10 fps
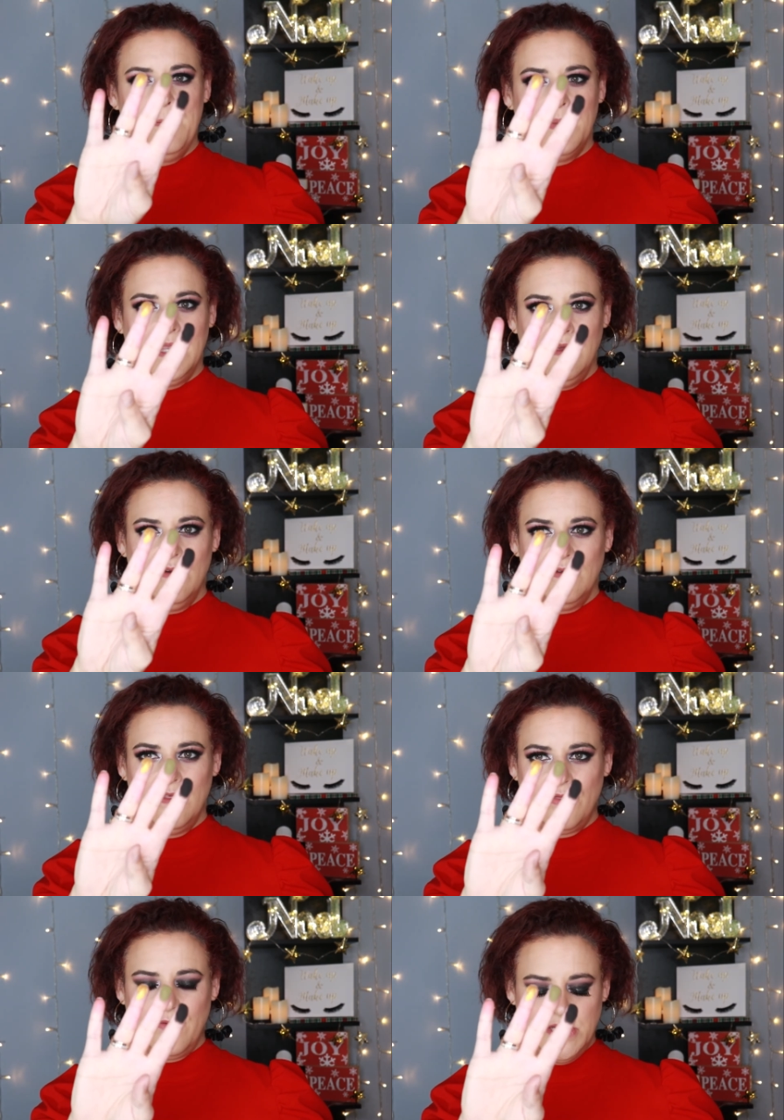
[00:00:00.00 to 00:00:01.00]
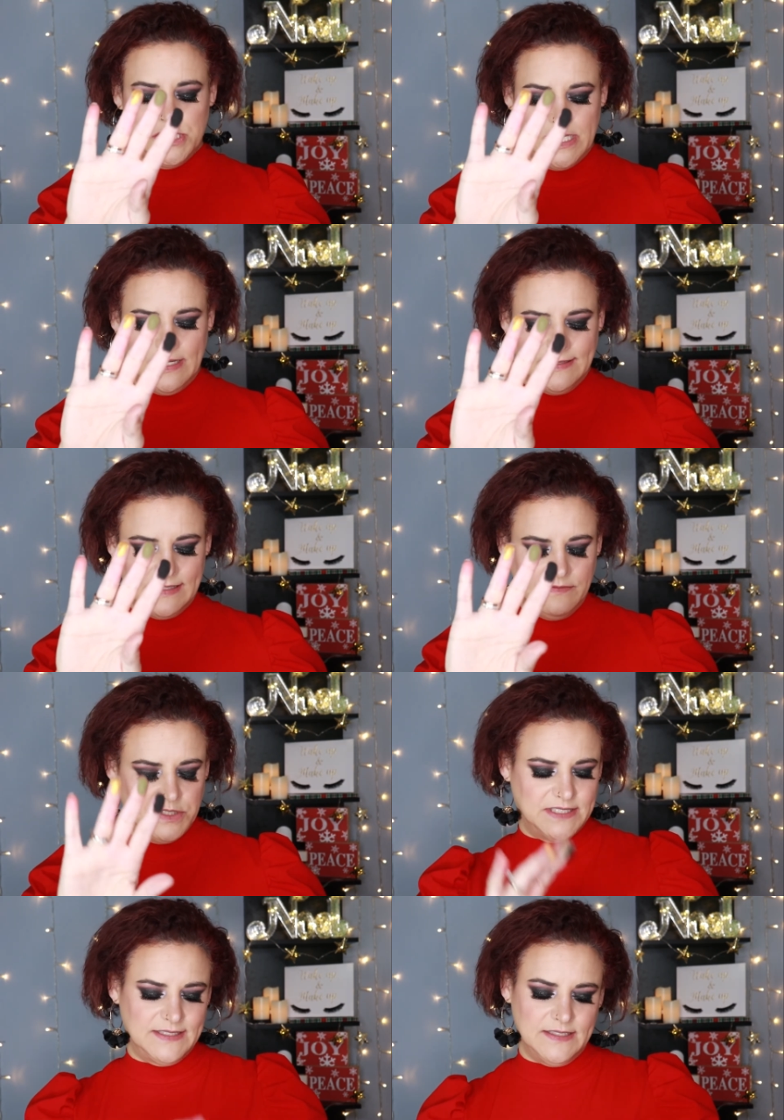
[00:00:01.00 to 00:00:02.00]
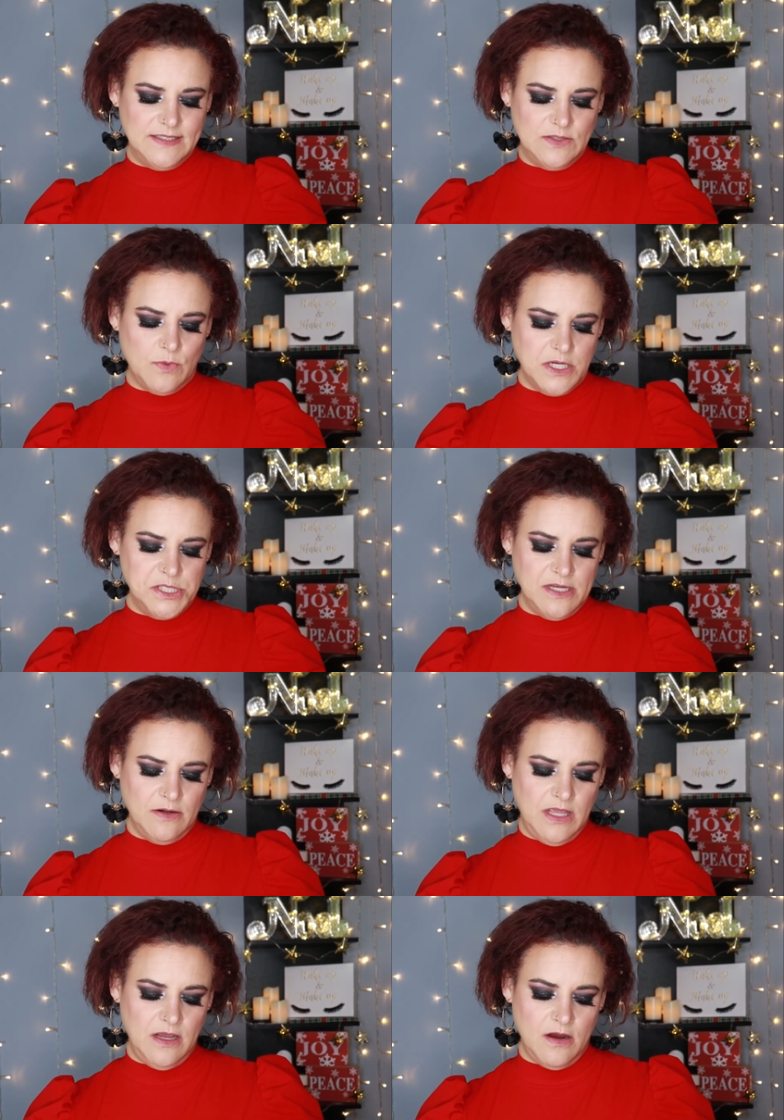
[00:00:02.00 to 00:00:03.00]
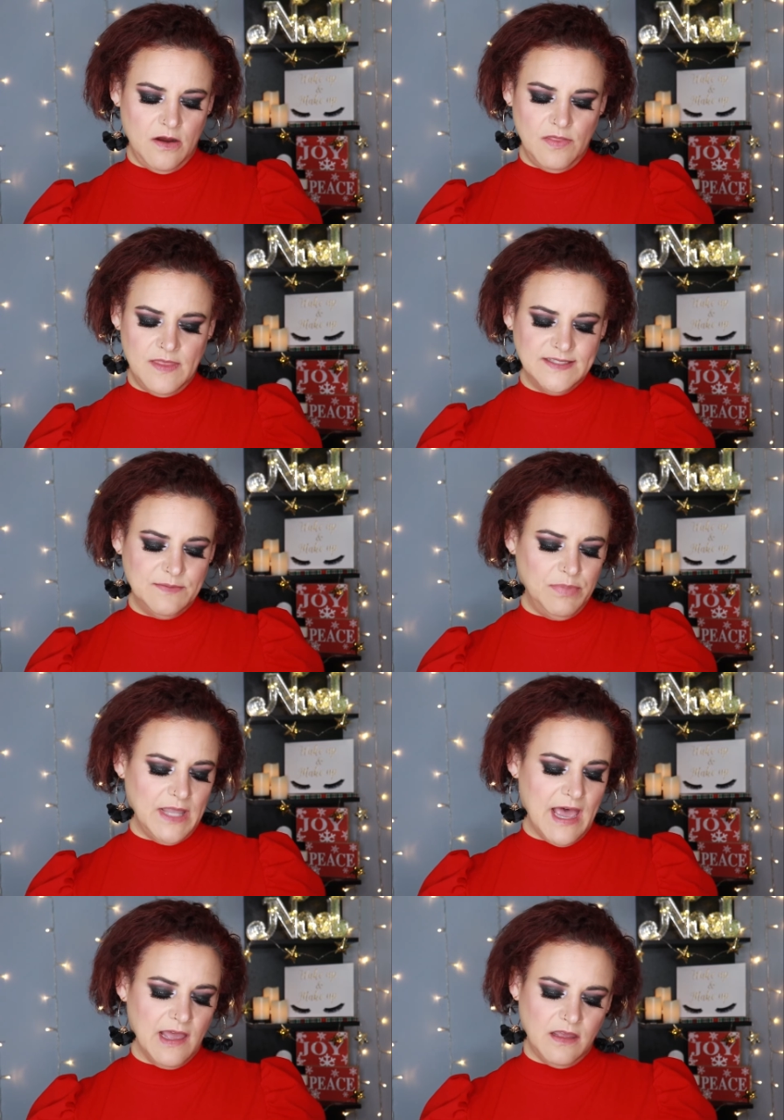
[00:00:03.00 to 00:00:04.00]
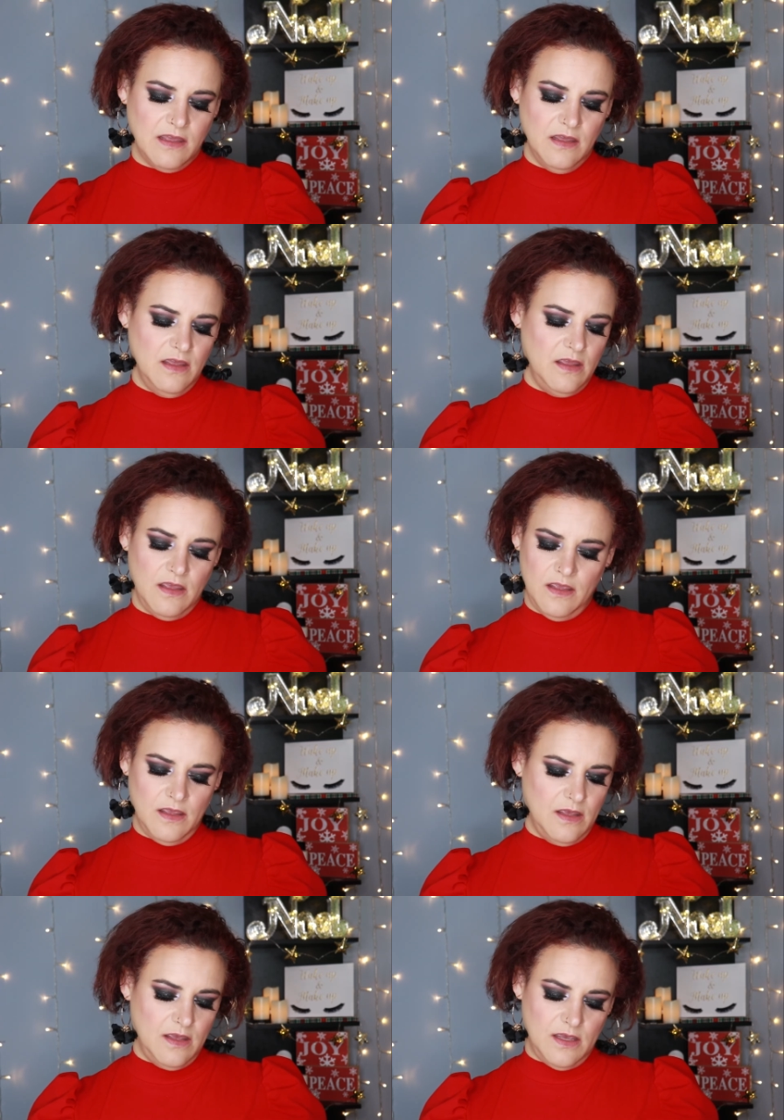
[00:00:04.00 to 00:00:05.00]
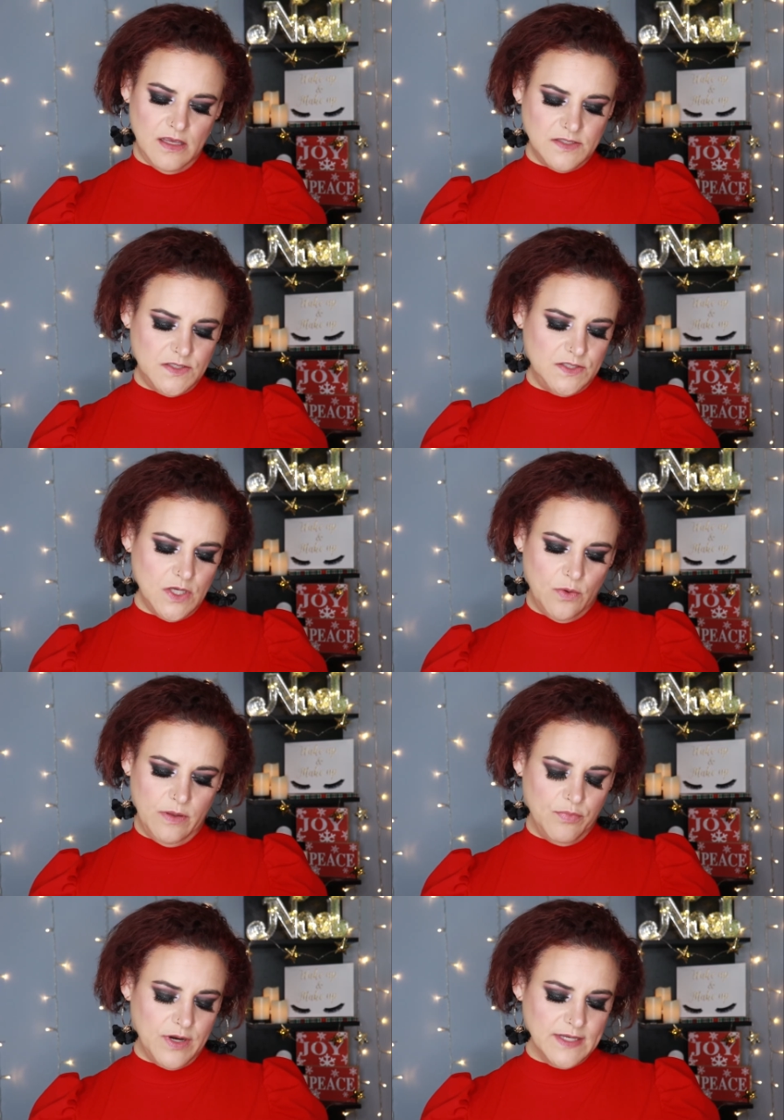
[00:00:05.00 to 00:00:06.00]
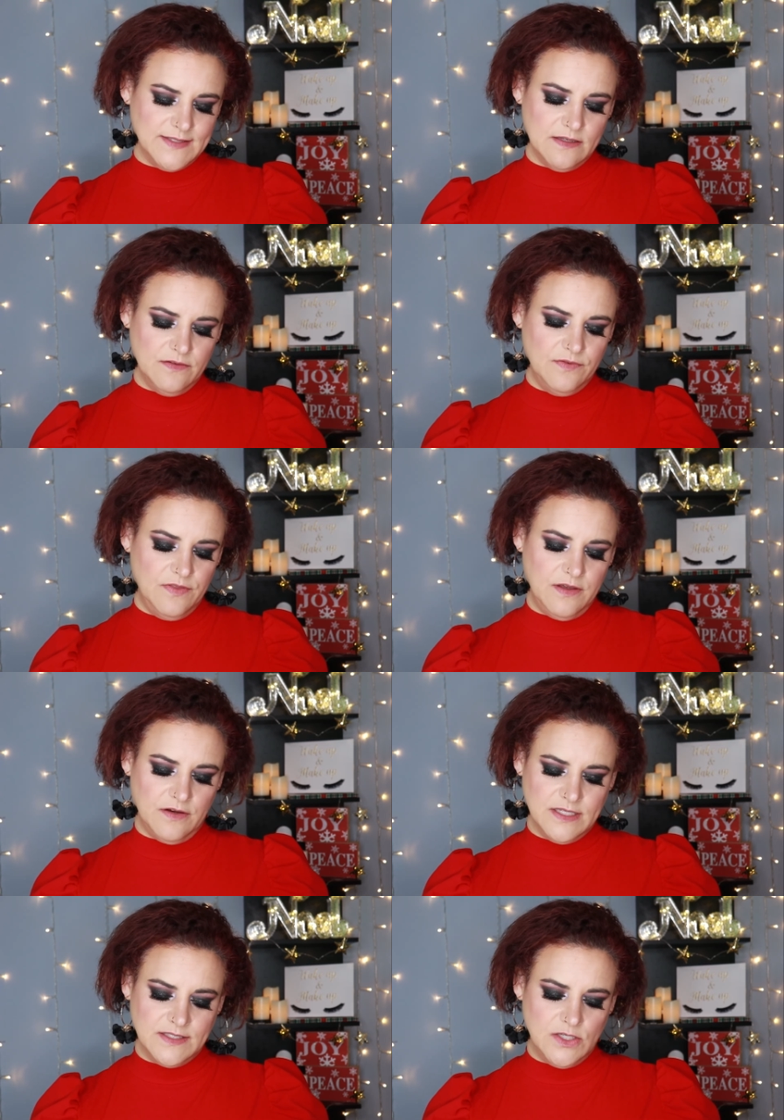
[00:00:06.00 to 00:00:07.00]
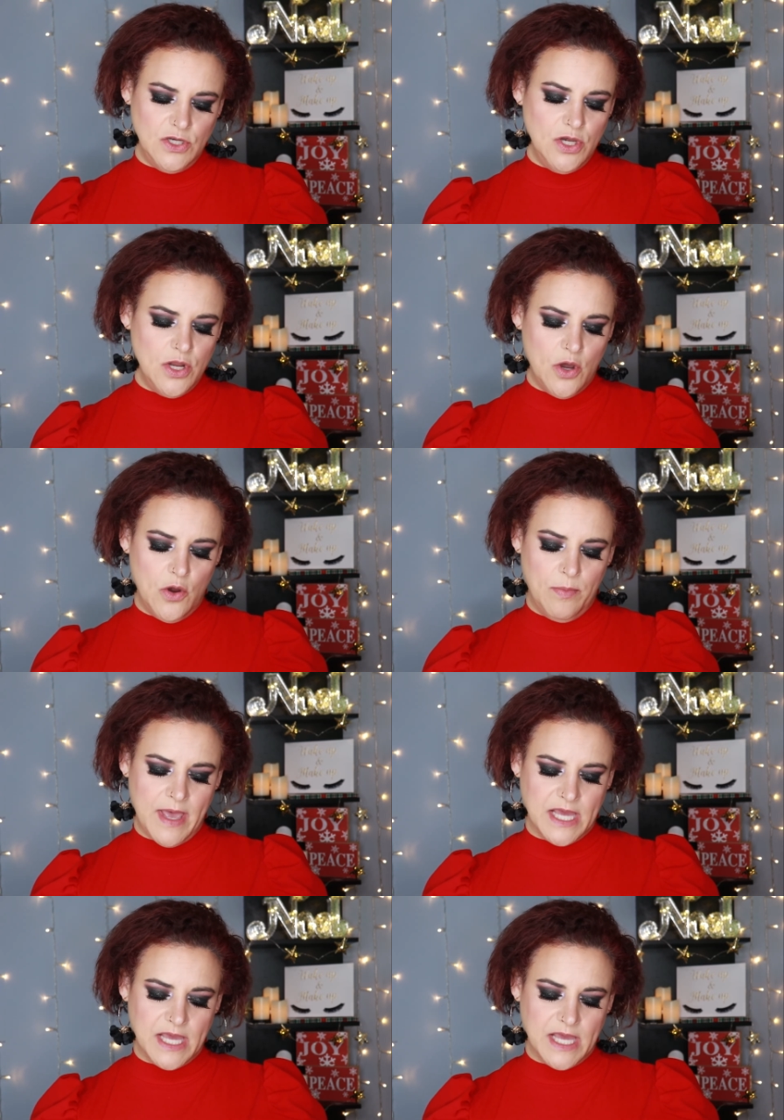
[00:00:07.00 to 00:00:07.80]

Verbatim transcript: But here are the three shades that I've just swatched out here. This black is so impressive. There is no